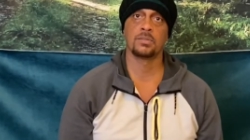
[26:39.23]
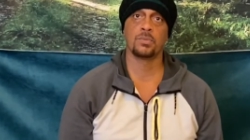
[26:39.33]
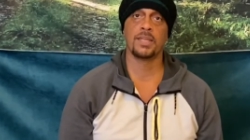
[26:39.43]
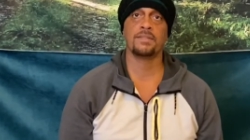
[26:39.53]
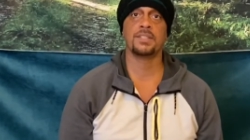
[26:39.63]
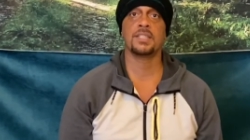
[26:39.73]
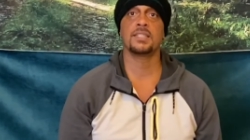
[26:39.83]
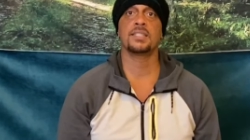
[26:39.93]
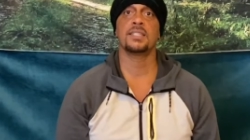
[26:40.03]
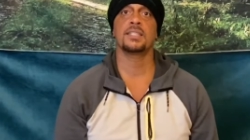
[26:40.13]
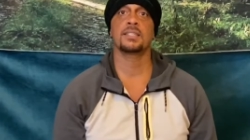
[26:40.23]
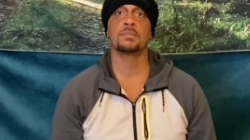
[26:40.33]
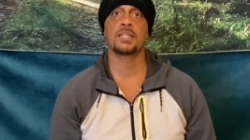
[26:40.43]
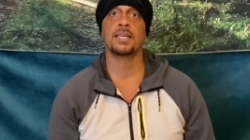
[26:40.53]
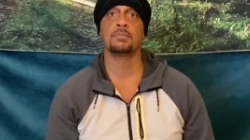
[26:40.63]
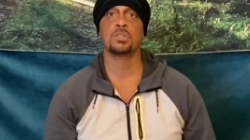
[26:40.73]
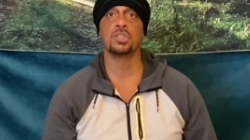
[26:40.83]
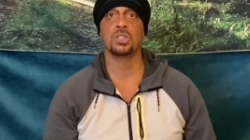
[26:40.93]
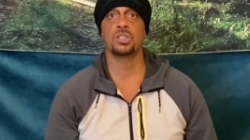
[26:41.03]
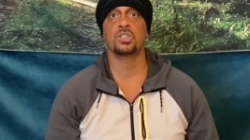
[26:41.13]
We have the tendency to sometimes
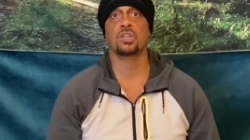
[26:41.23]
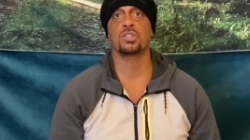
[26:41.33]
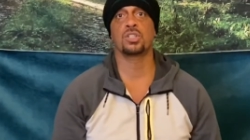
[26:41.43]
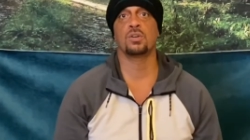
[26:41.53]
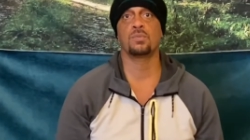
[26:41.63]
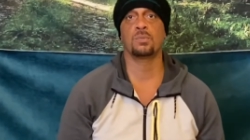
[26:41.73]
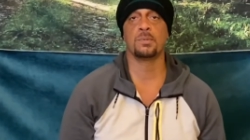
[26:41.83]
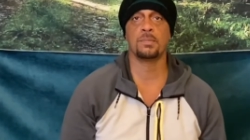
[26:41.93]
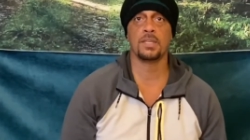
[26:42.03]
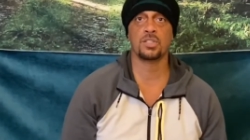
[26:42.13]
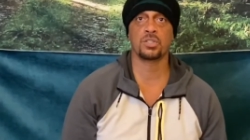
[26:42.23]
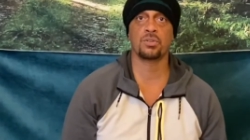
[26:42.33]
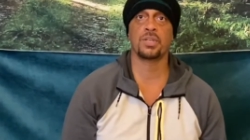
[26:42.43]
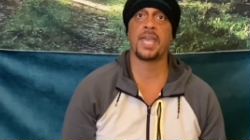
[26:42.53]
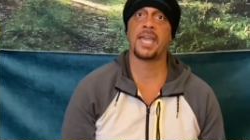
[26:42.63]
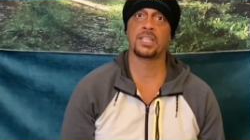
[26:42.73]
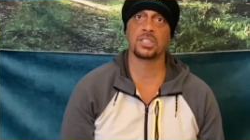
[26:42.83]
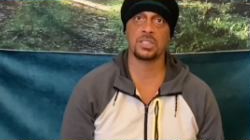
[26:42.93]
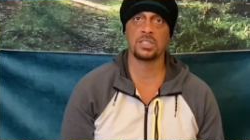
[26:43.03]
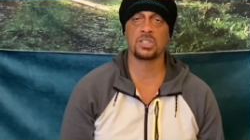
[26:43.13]
judge ourselves when we make certain
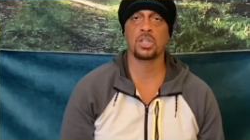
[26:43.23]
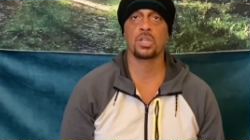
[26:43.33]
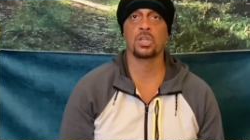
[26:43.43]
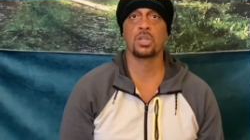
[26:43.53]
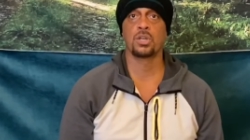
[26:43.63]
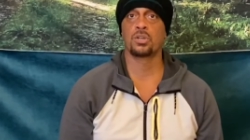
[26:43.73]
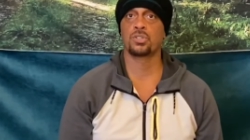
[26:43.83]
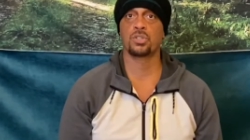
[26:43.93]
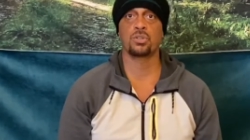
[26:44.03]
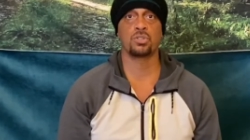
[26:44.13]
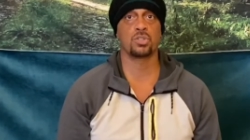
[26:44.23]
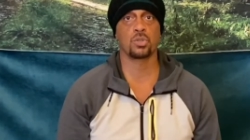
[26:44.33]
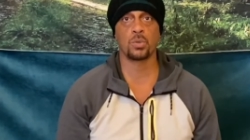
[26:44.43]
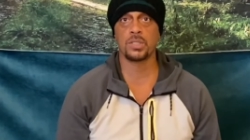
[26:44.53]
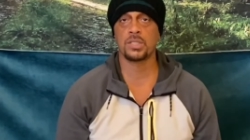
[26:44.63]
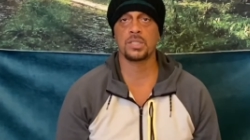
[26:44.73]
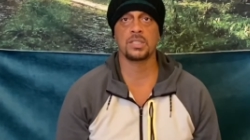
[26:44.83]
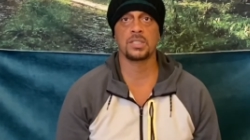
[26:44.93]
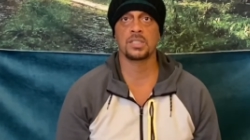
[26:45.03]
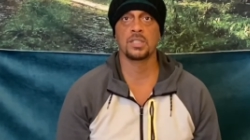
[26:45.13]
actions or certain
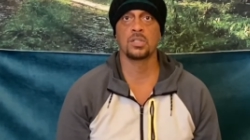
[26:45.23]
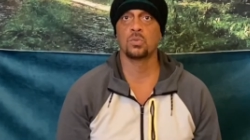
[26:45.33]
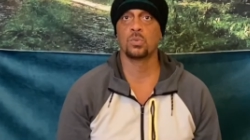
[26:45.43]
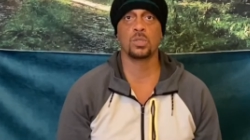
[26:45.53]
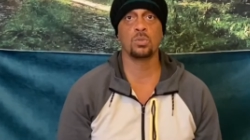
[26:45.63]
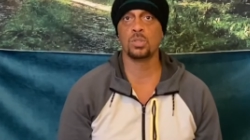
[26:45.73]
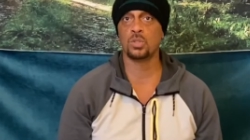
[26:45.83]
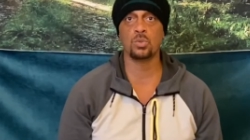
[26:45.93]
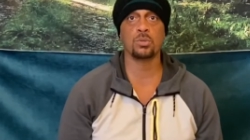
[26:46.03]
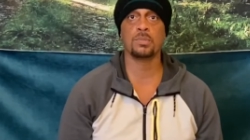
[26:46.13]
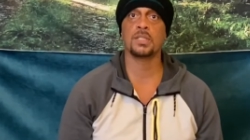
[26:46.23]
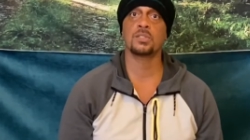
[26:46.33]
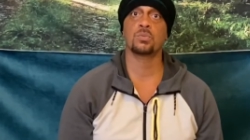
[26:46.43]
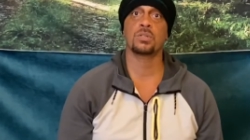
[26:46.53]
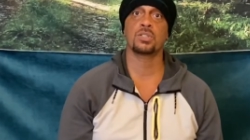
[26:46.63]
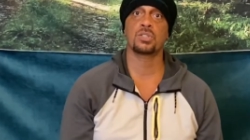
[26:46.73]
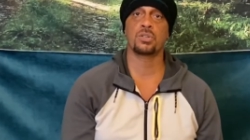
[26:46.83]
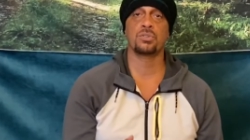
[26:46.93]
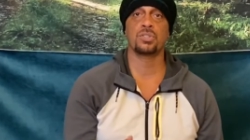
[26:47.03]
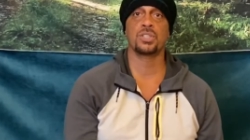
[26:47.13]
choices. We only do it because we're in a
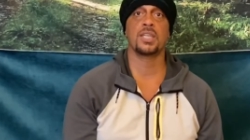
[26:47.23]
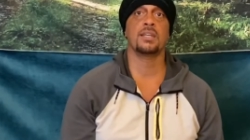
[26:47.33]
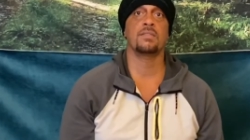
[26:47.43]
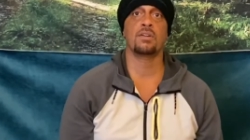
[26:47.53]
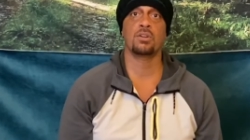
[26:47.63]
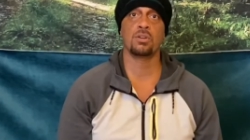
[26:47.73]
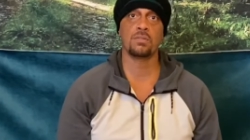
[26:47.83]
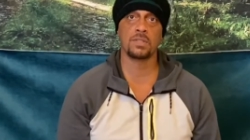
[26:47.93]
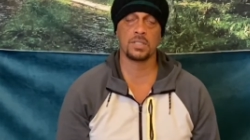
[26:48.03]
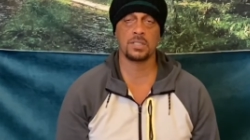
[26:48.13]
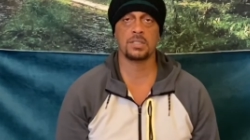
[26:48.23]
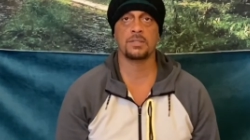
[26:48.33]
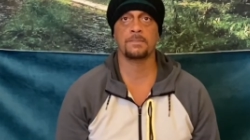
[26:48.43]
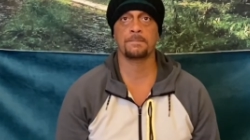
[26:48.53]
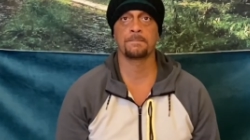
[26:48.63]
certain state of our nervous system.